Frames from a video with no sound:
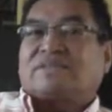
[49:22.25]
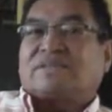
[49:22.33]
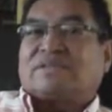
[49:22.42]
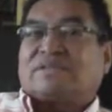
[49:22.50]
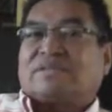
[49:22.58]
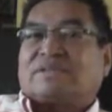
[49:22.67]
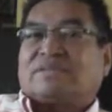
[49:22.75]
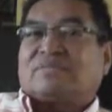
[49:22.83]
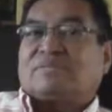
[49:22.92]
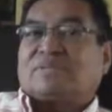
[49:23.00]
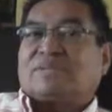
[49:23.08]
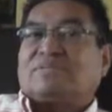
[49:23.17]
We
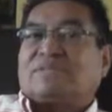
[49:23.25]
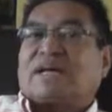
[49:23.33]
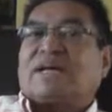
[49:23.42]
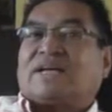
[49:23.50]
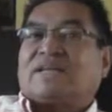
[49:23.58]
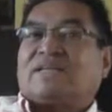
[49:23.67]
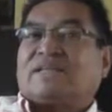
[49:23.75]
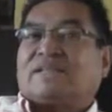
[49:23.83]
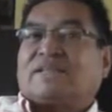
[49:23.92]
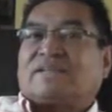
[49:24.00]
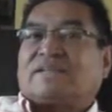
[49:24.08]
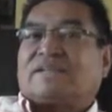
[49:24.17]
use that
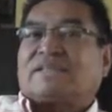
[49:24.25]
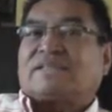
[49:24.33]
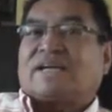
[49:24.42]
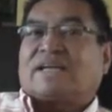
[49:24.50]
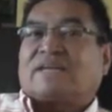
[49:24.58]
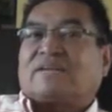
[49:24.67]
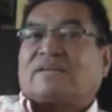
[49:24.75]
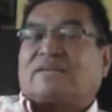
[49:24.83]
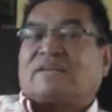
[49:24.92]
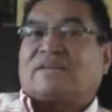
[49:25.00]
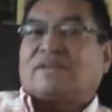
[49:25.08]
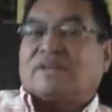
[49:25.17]
in our design.
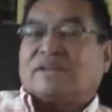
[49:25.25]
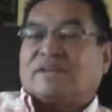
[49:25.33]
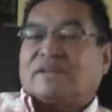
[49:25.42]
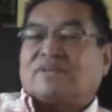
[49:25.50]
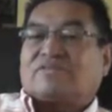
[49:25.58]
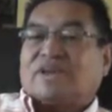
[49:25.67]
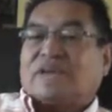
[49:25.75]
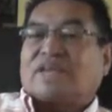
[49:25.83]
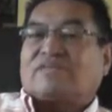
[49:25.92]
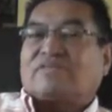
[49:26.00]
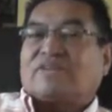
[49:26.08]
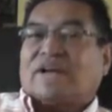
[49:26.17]

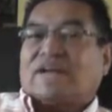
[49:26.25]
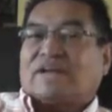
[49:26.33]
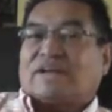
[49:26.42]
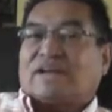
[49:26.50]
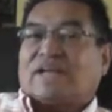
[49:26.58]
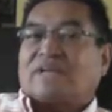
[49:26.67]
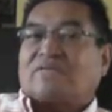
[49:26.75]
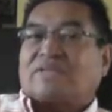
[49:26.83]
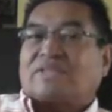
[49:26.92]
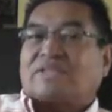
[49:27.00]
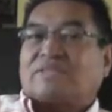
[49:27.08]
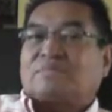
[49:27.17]
Dragonfly in our
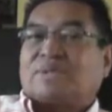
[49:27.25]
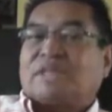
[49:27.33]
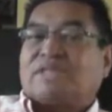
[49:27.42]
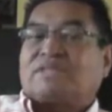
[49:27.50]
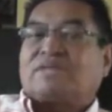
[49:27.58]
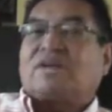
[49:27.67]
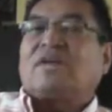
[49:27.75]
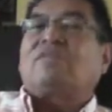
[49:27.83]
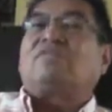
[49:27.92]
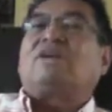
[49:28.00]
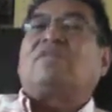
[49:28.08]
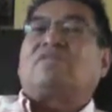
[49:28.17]
language just means
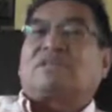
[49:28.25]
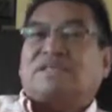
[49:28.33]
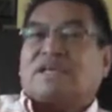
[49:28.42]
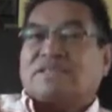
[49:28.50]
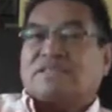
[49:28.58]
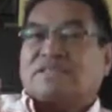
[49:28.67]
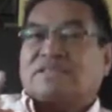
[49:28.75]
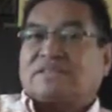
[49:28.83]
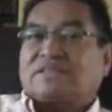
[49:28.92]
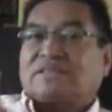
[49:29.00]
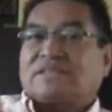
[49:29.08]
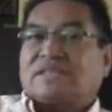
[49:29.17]
evolve with us.
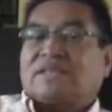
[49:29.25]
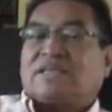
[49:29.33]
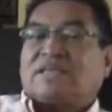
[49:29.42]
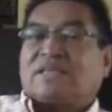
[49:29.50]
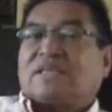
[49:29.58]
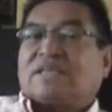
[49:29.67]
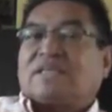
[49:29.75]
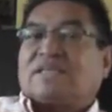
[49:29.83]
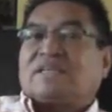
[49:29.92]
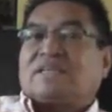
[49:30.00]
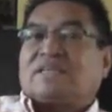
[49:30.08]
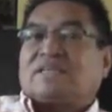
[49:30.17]

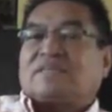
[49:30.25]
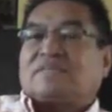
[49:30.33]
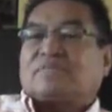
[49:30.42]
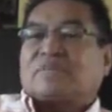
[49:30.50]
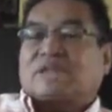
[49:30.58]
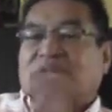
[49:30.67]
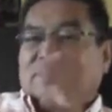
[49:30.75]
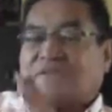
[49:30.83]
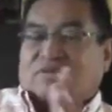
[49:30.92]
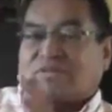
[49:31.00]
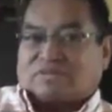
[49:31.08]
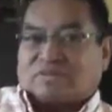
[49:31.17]
It's because
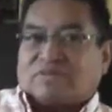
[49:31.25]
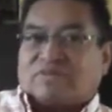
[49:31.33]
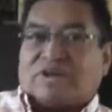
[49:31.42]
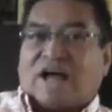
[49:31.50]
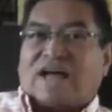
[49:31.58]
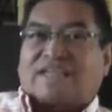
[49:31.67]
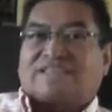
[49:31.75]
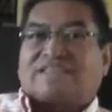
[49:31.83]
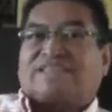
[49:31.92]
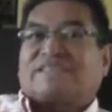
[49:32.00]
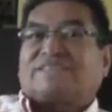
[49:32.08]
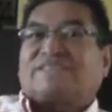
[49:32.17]
it goes so fast,
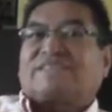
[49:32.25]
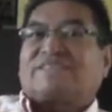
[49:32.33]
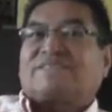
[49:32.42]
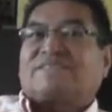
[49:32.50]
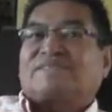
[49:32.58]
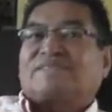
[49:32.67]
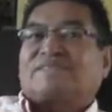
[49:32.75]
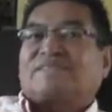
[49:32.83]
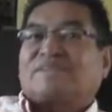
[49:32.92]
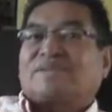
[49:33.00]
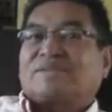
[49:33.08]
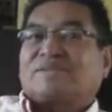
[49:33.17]
they
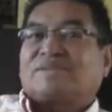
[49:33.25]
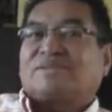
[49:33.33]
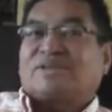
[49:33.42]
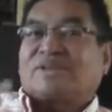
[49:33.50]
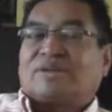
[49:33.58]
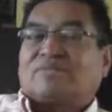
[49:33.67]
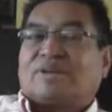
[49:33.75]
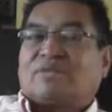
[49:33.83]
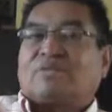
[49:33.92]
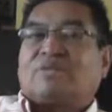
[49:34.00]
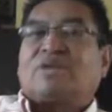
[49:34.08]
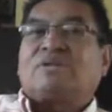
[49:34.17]
stir up a
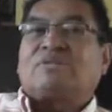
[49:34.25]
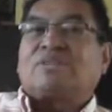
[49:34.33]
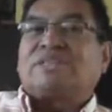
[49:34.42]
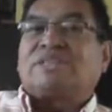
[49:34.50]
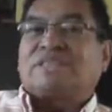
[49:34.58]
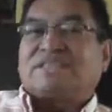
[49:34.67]
whirlwind.